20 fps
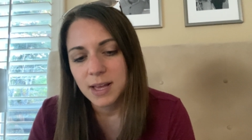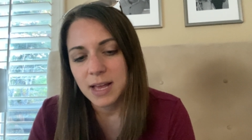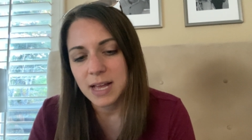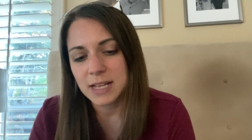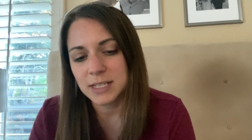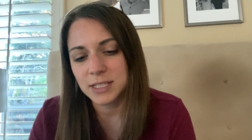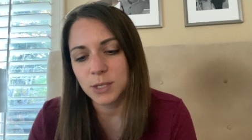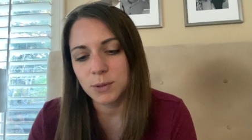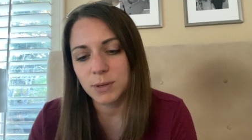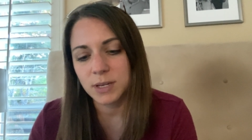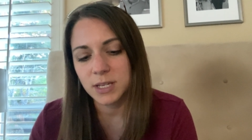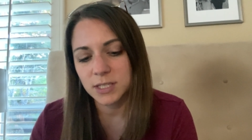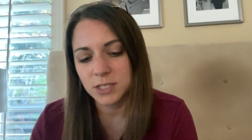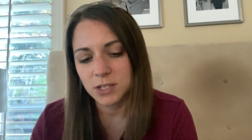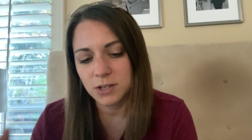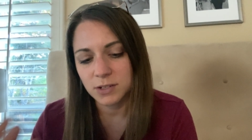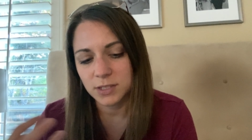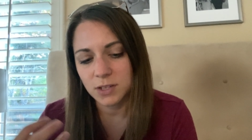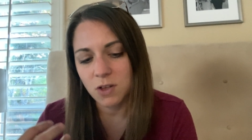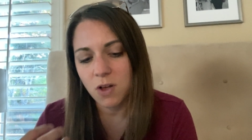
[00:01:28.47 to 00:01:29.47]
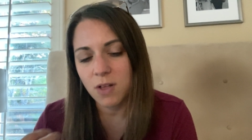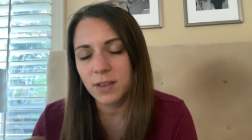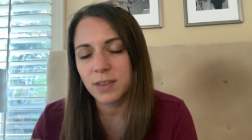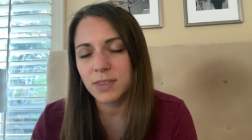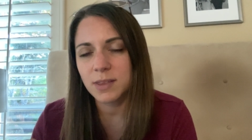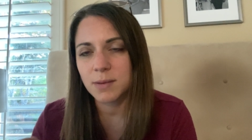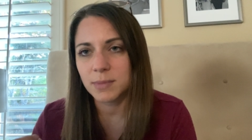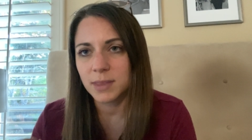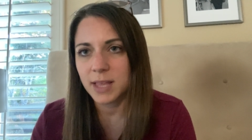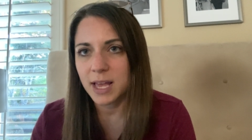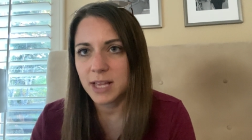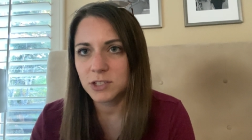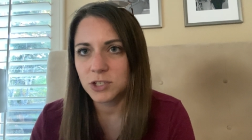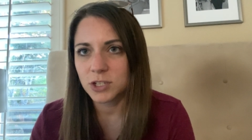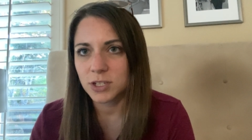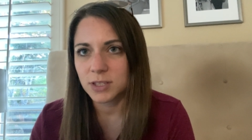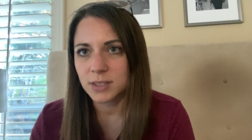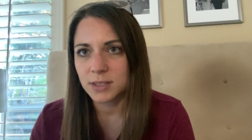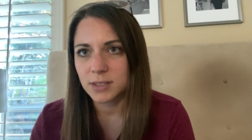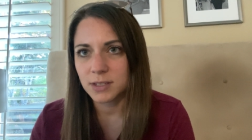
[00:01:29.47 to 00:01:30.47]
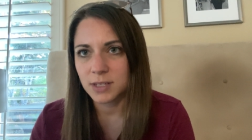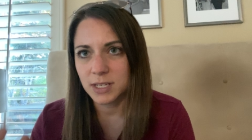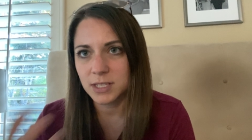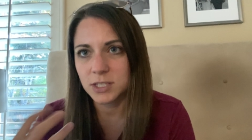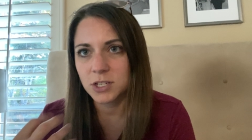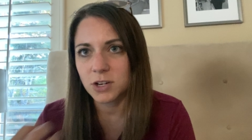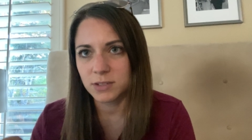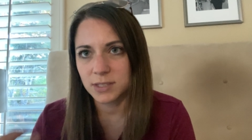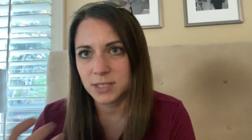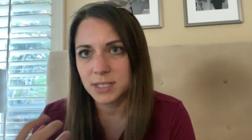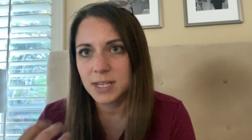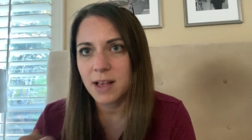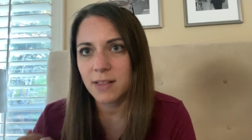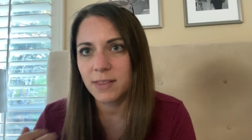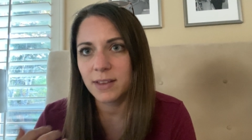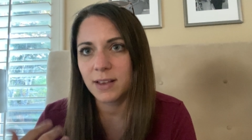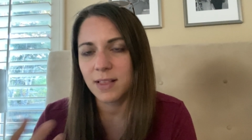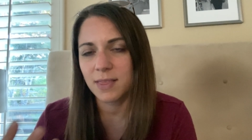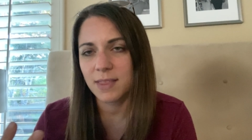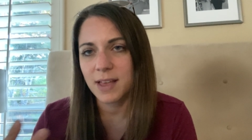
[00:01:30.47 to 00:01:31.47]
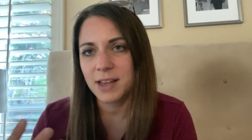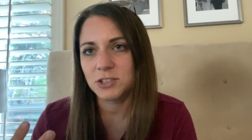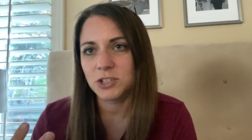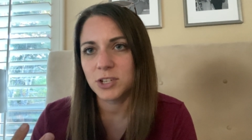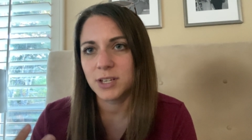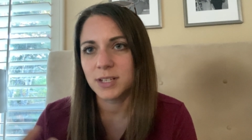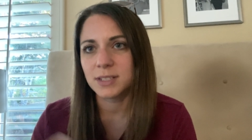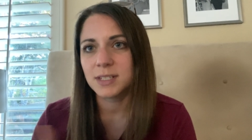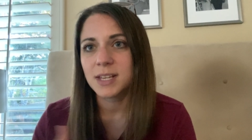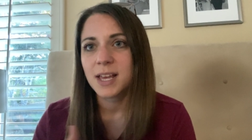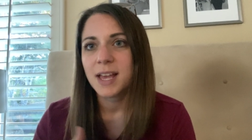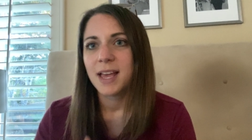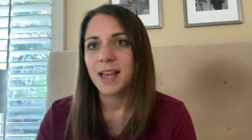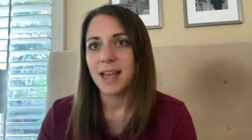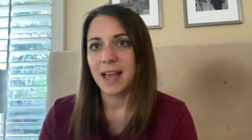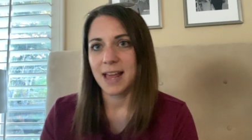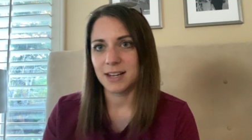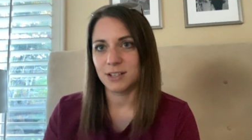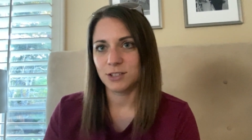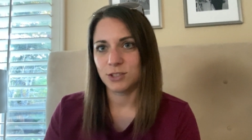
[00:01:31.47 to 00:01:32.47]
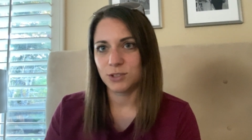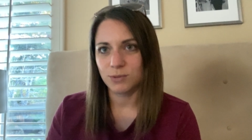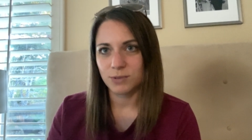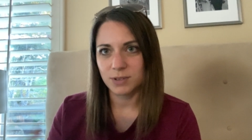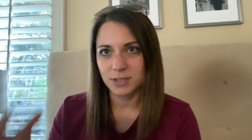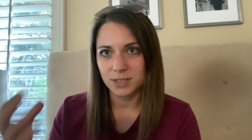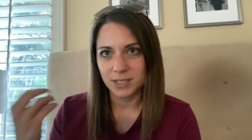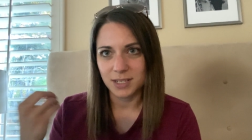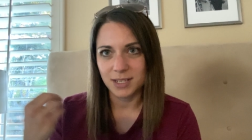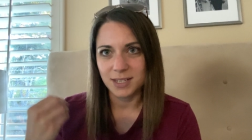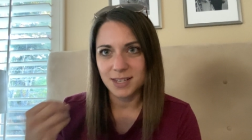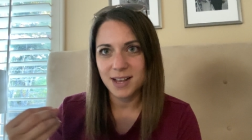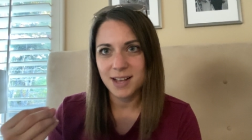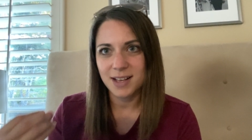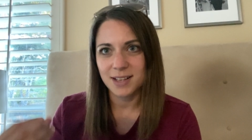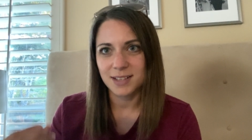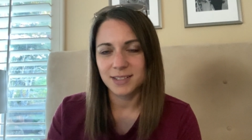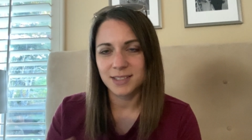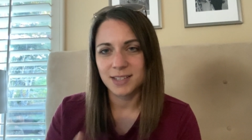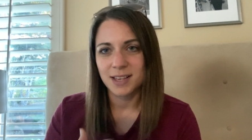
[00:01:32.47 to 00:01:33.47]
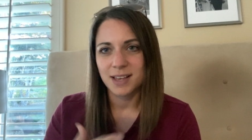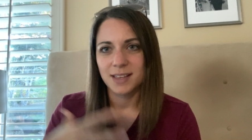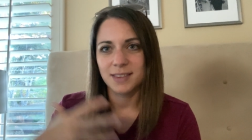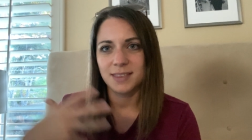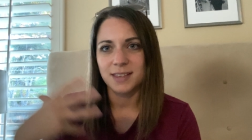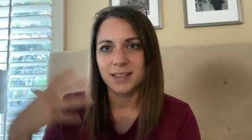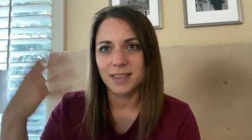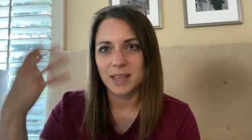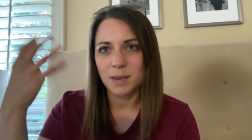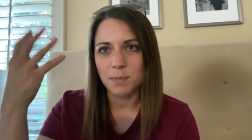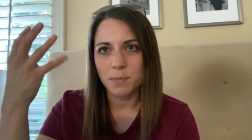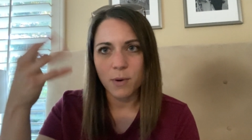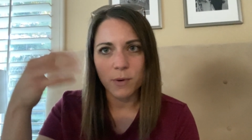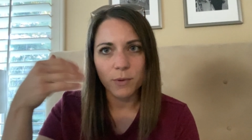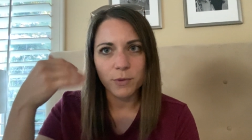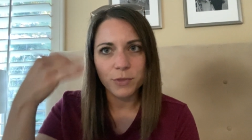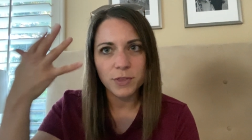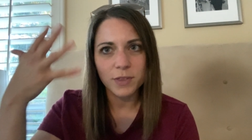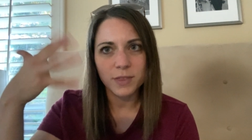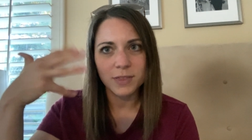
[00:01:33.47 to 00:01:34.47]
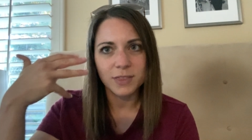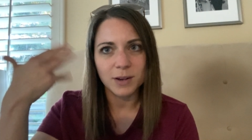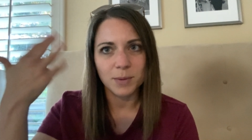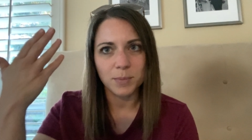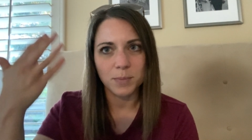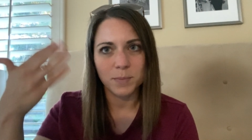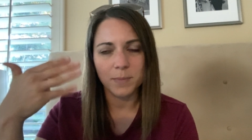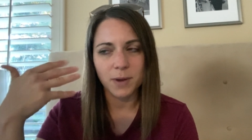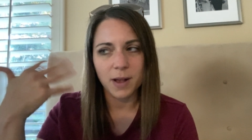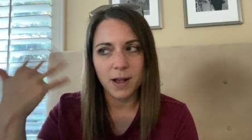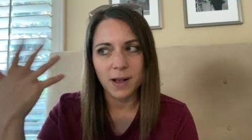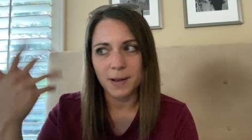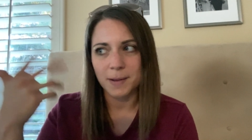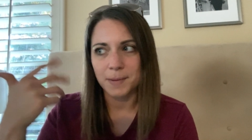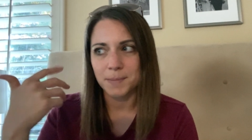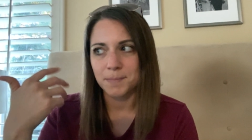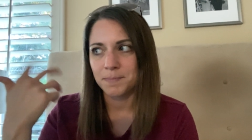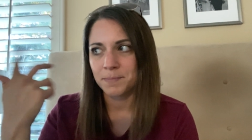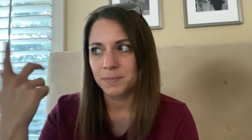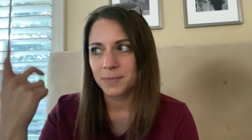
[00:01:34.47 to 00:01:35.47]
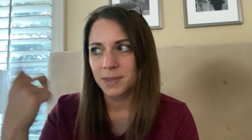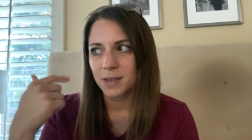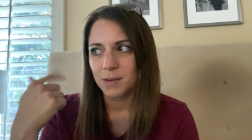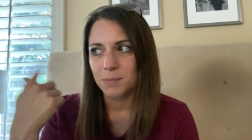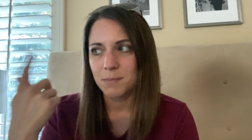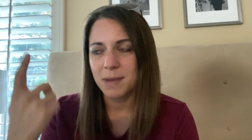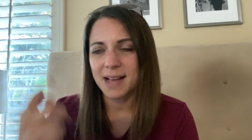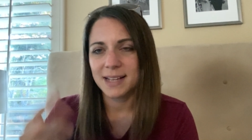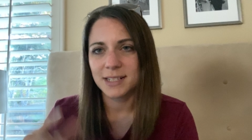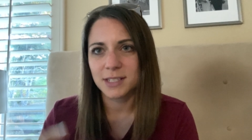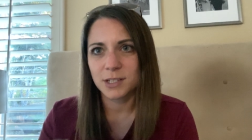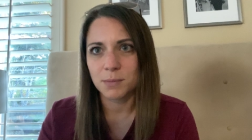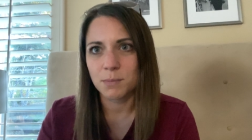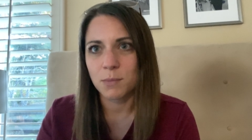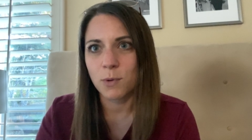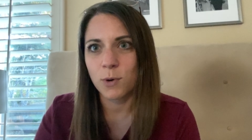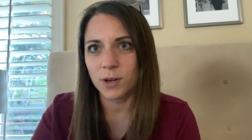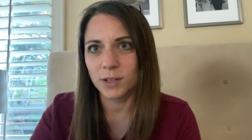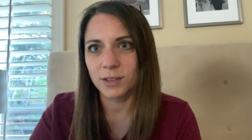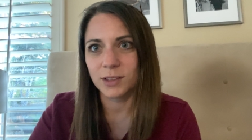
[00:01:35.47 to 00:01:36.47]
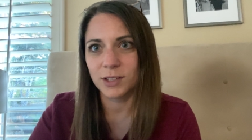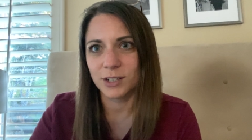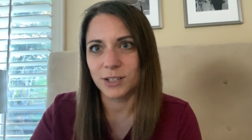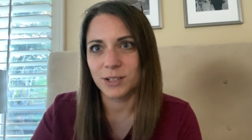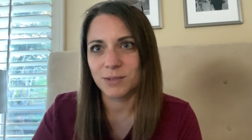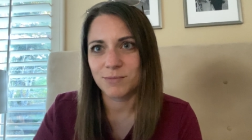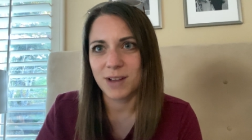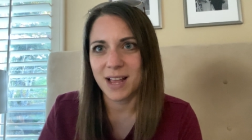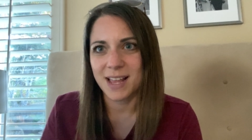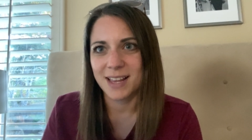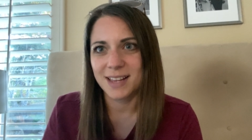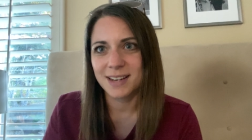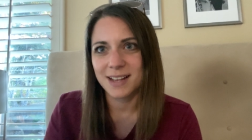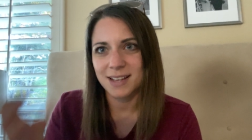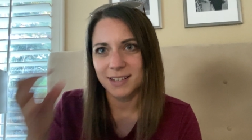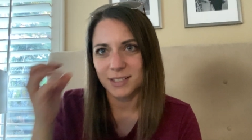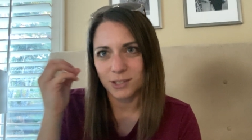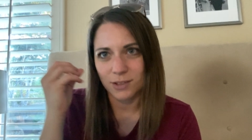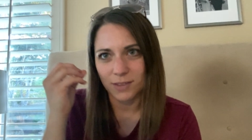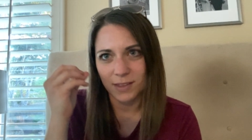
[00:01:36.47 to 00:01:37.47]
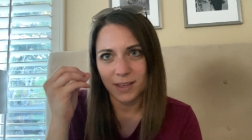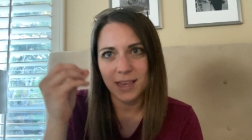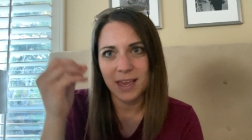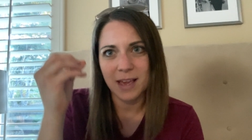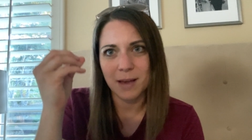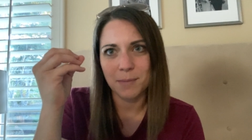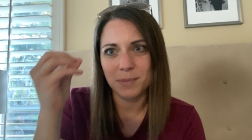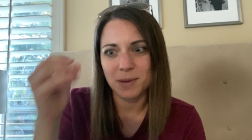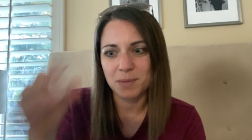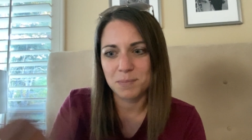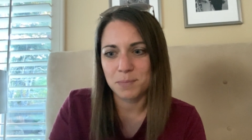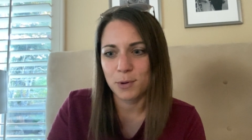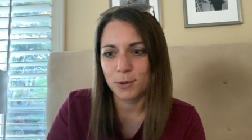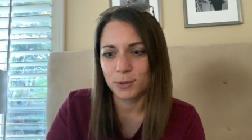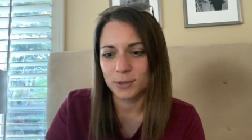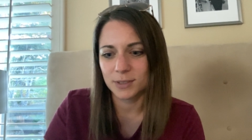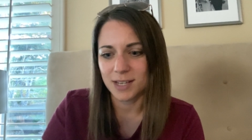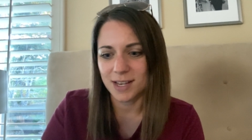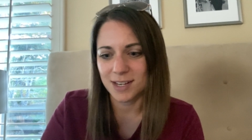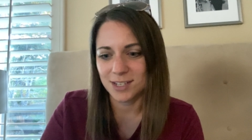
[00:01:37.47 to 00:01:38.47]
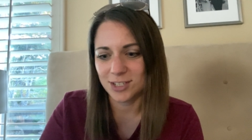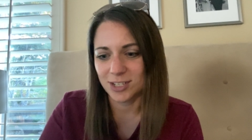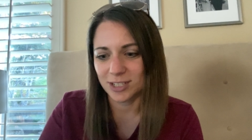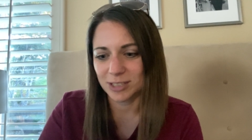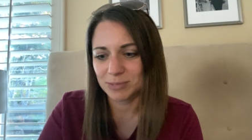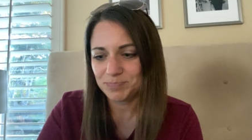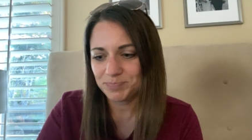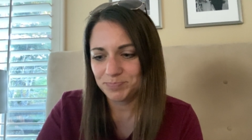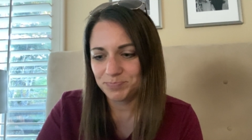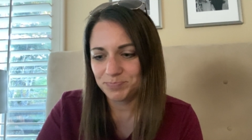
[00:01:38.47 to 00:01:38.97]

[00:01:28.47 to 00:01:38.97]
And so he starts calling them he starts telling a legend. And as soon as he does, then their minds are more alert, right? And so they can't be pulled under.